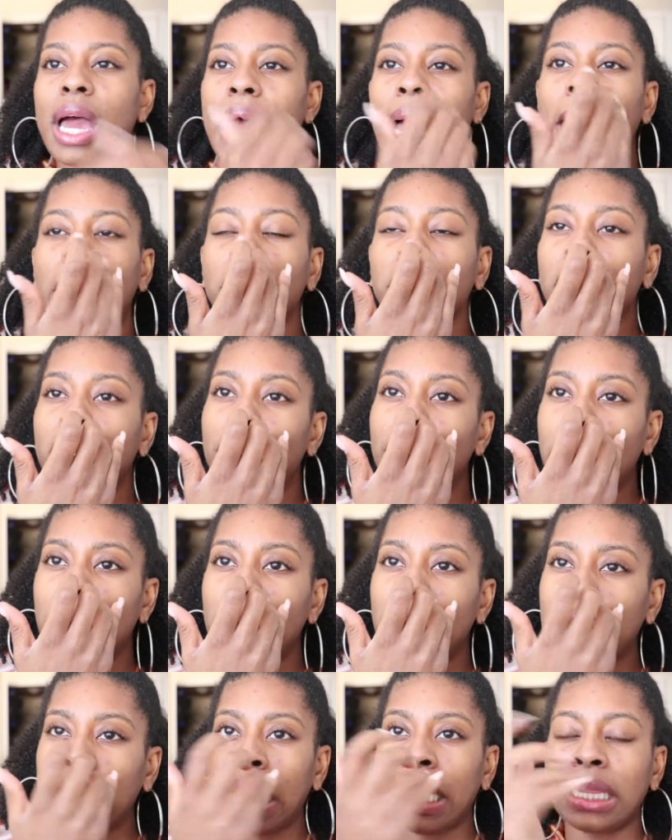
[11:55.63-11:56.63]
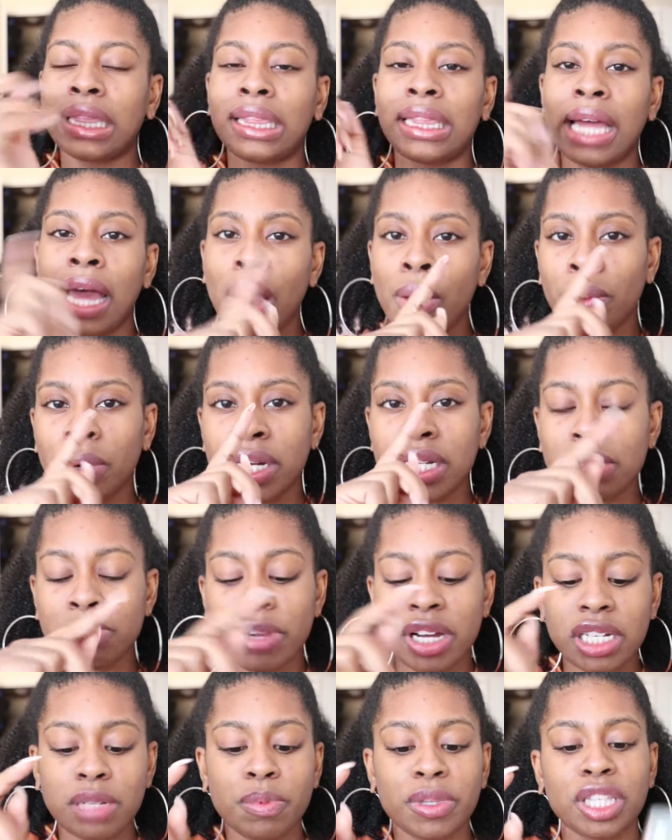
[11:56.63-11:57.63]
I don't think my hair like that one as
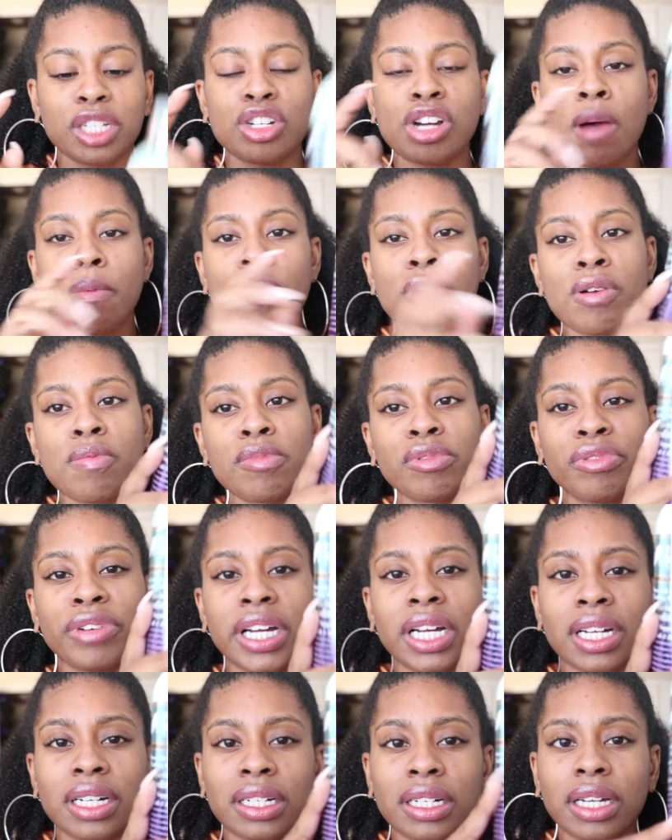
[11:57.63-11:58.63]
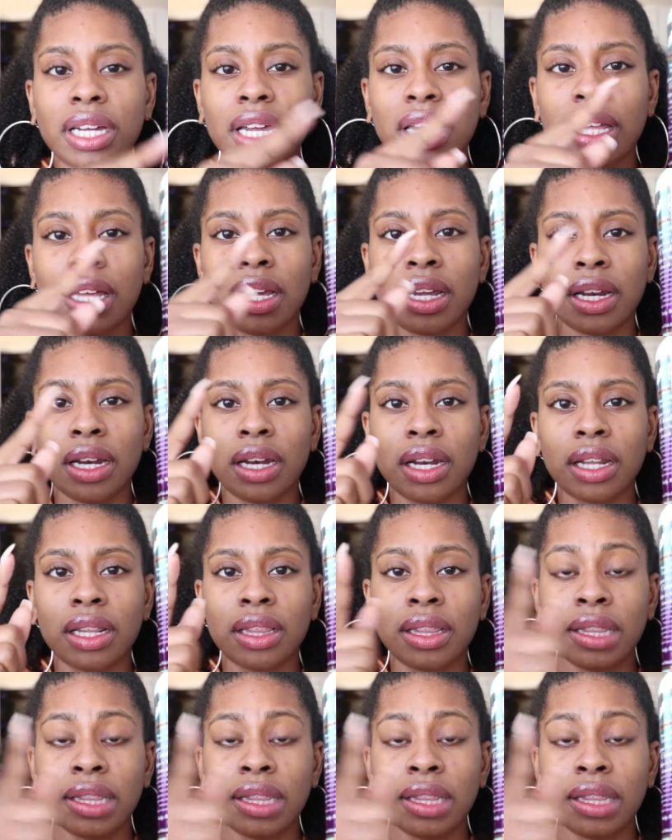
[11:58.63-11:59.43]
much, but the Tropical Moringa and